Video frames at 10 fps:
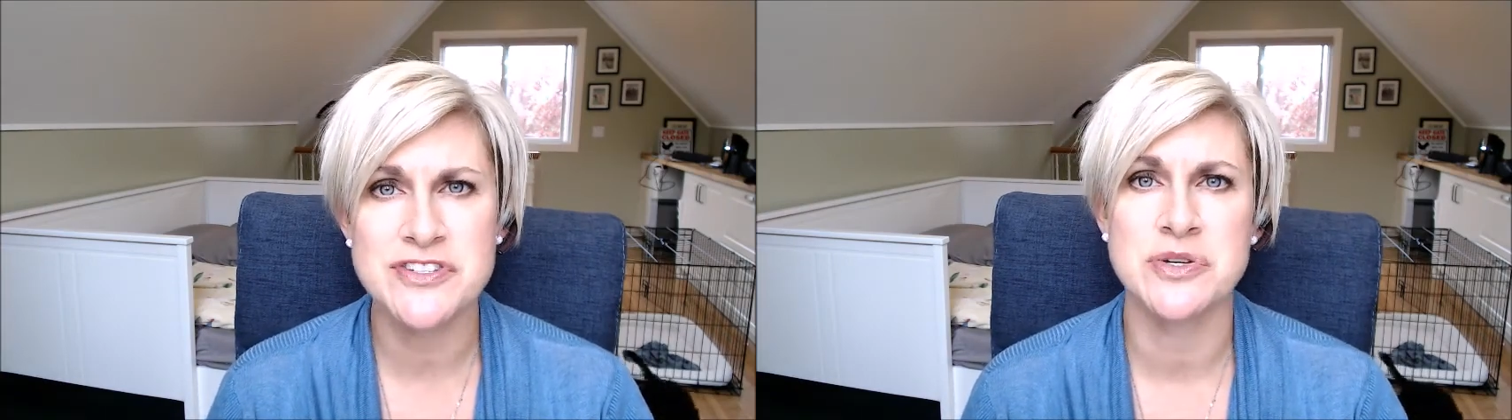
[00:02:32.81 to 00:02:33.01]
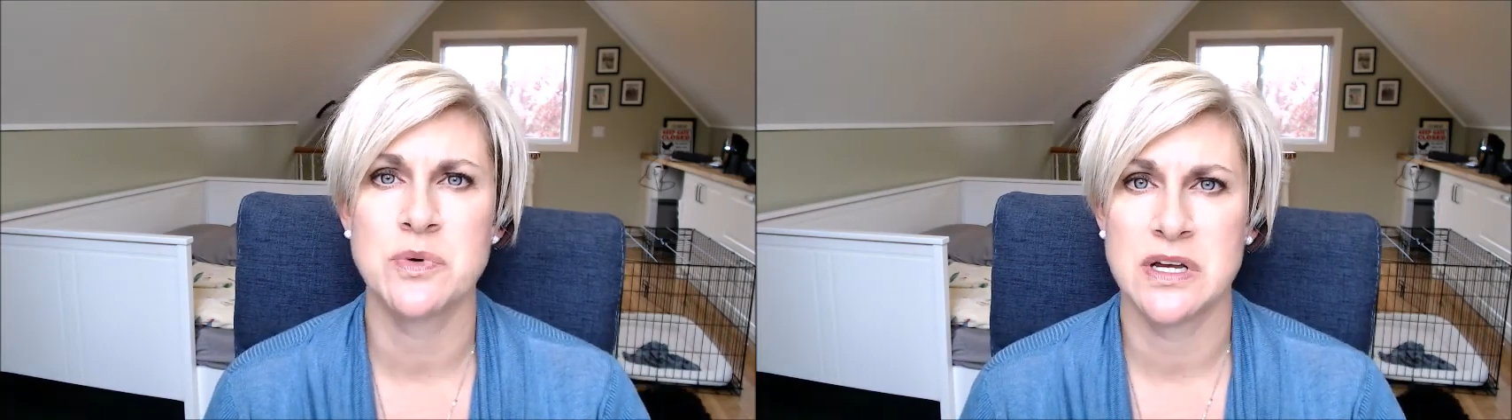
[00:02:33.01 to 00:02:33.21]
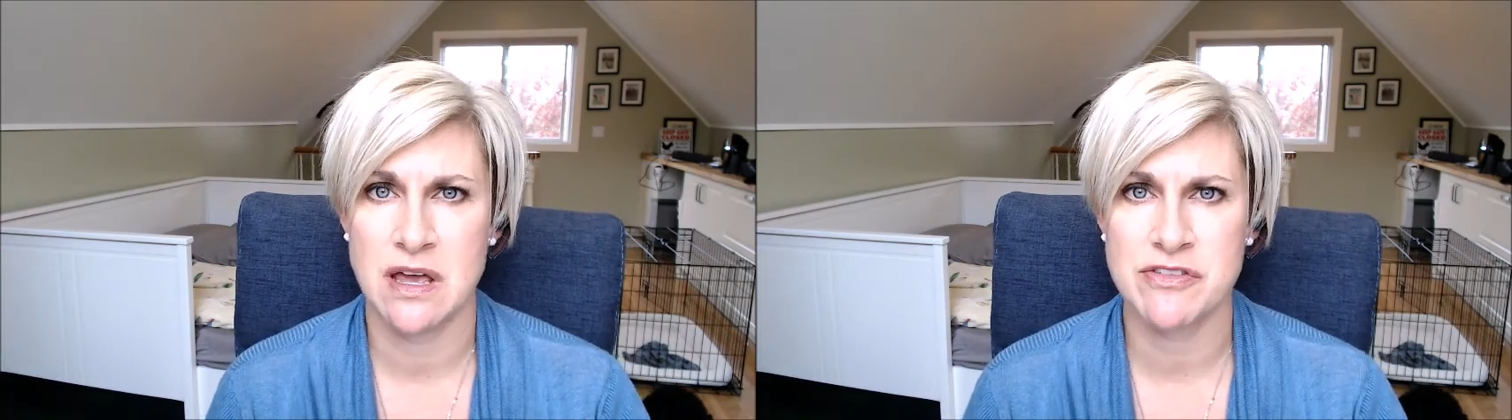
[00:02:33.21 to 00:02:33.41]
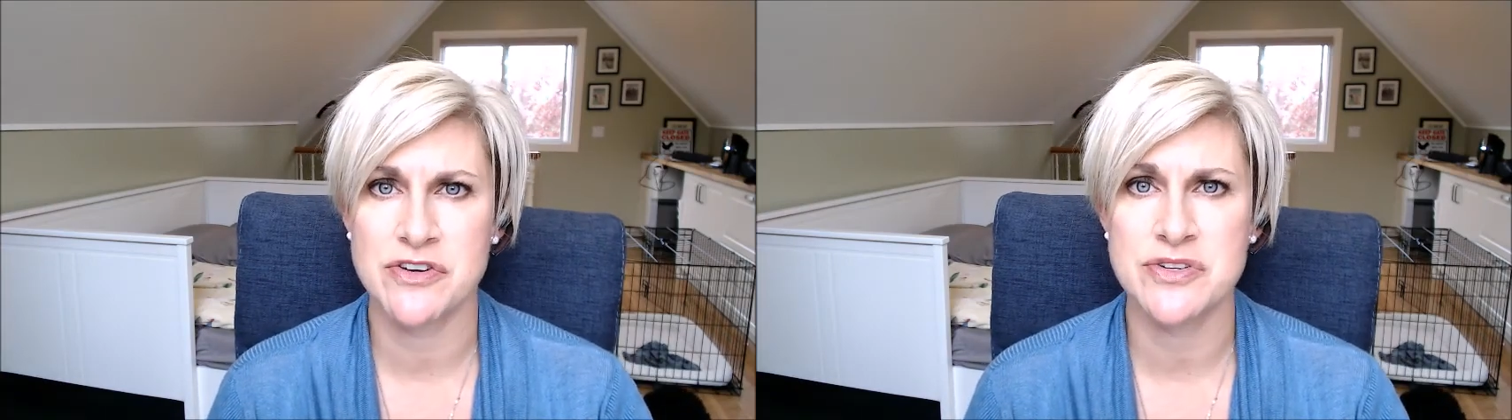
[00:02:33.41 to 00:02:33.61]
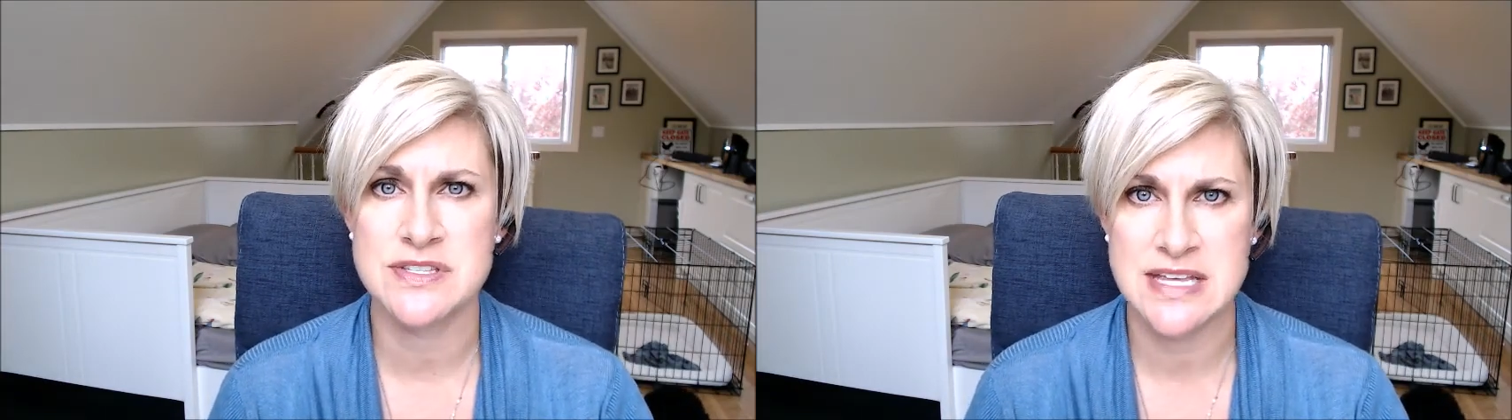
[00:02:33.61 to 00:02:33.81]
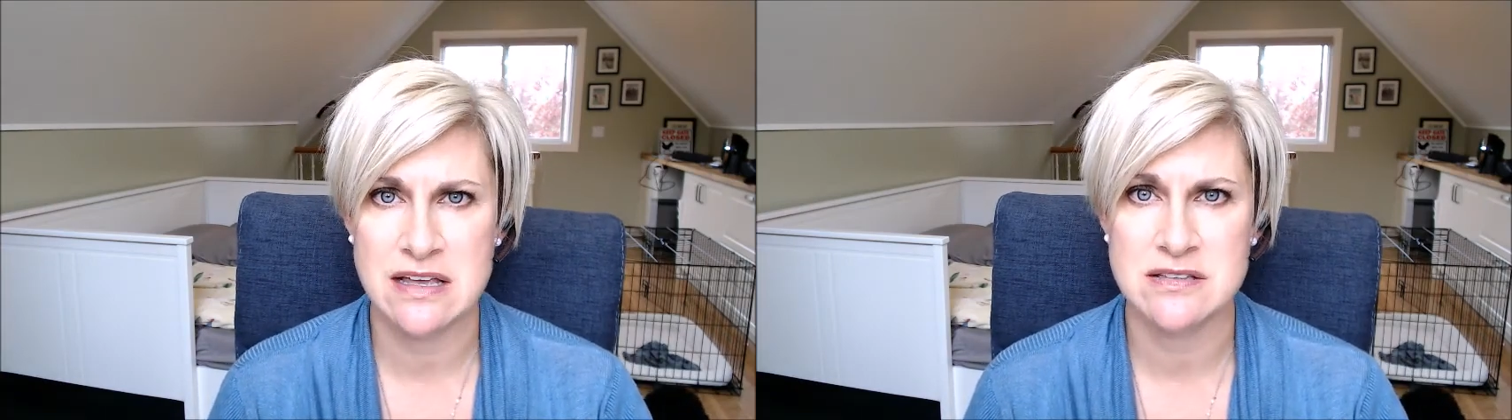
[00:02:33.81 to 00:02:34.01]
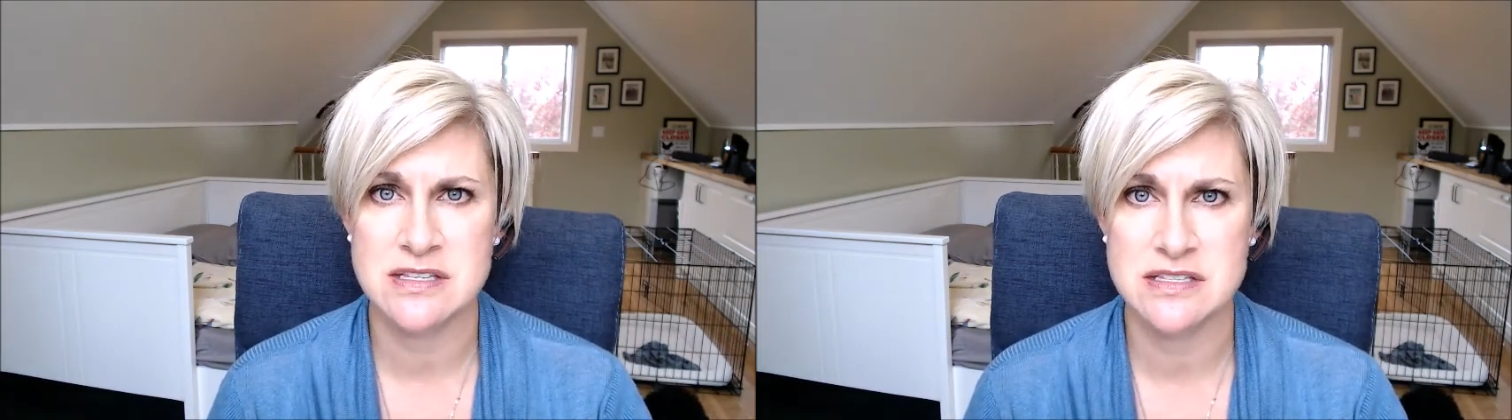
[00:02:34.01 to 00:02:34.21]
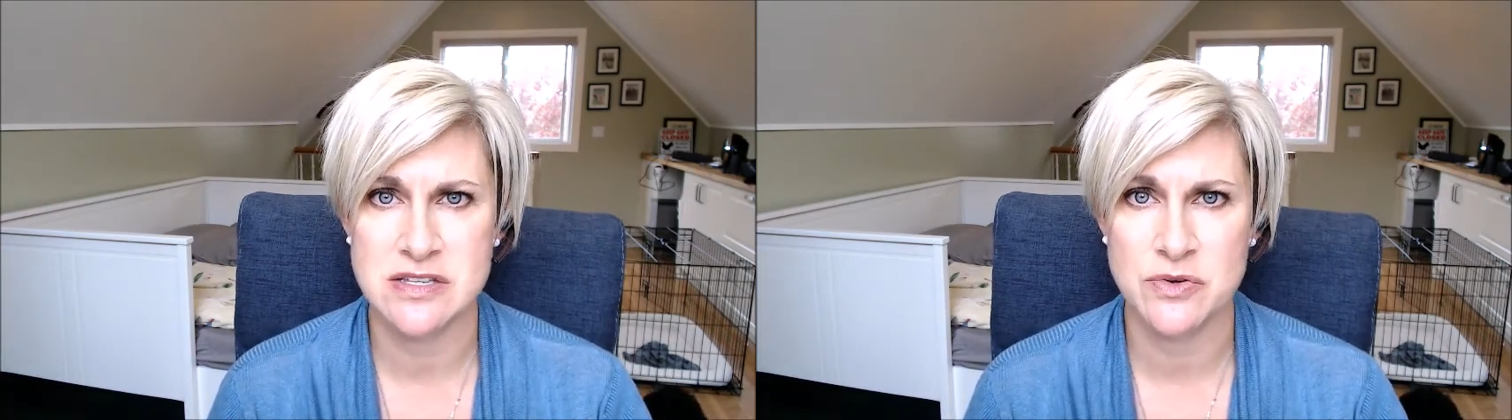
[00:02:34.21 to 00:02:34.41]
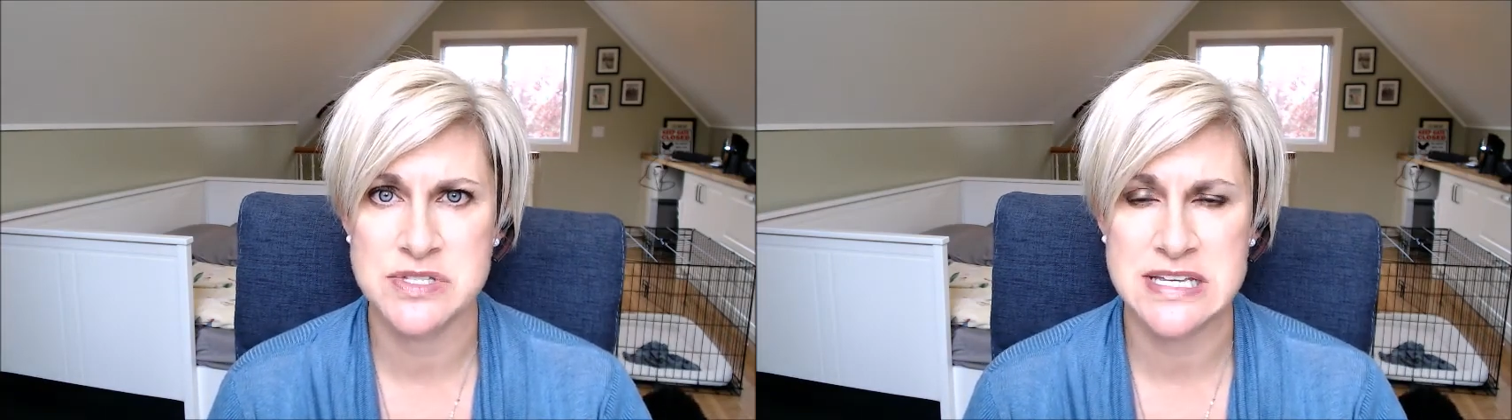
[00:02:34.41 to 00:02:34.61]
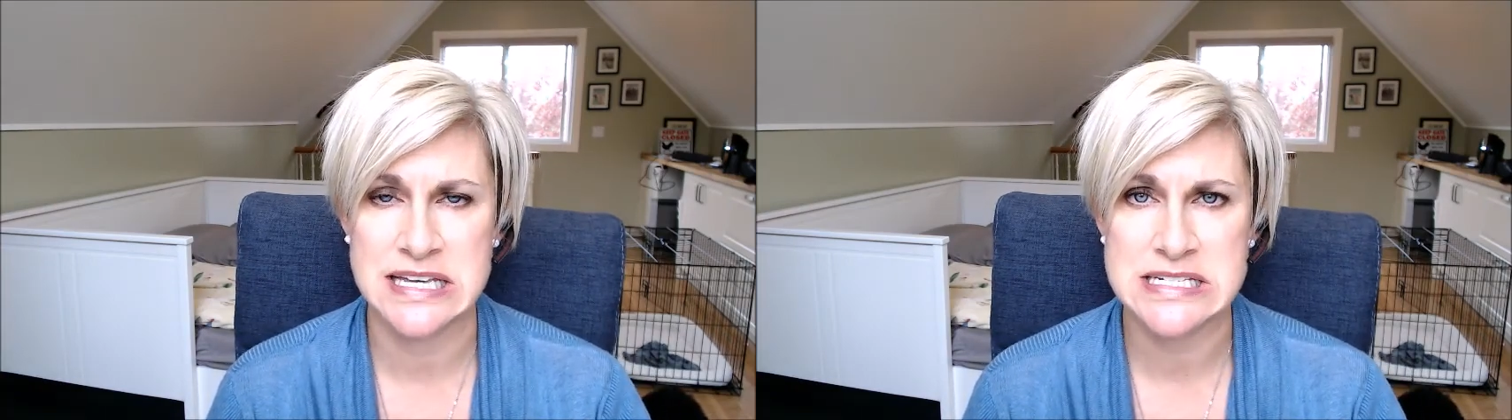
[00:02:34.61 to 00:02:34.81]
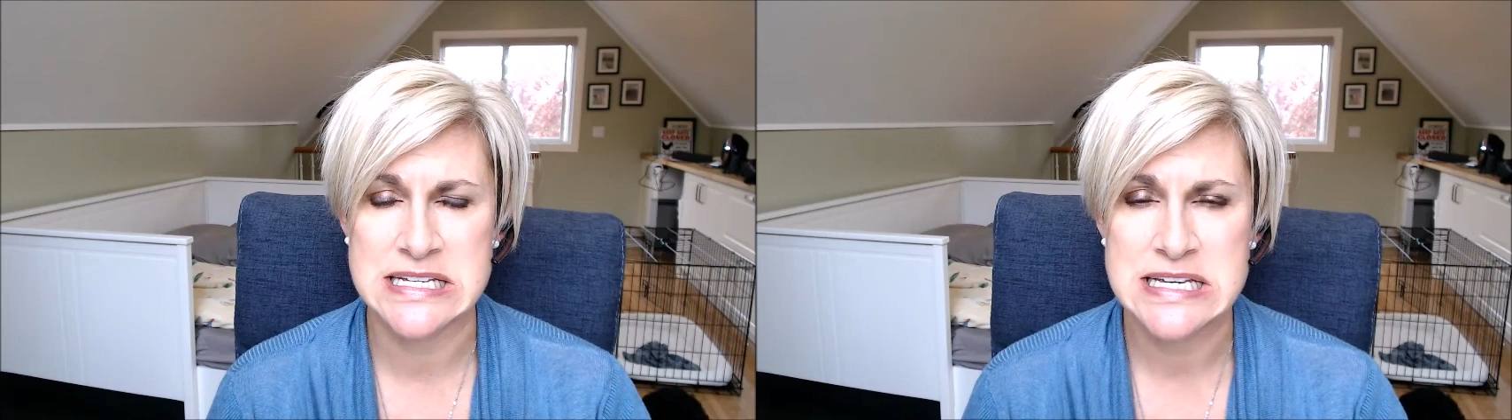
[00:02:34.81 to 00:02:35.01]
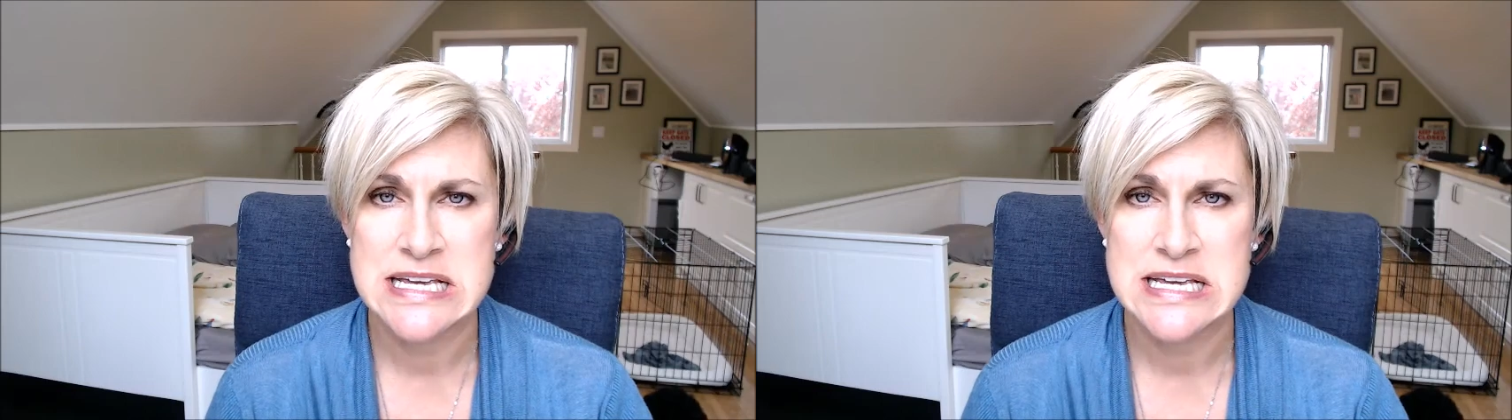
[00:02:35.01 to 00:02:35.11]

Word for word: to another sales associate.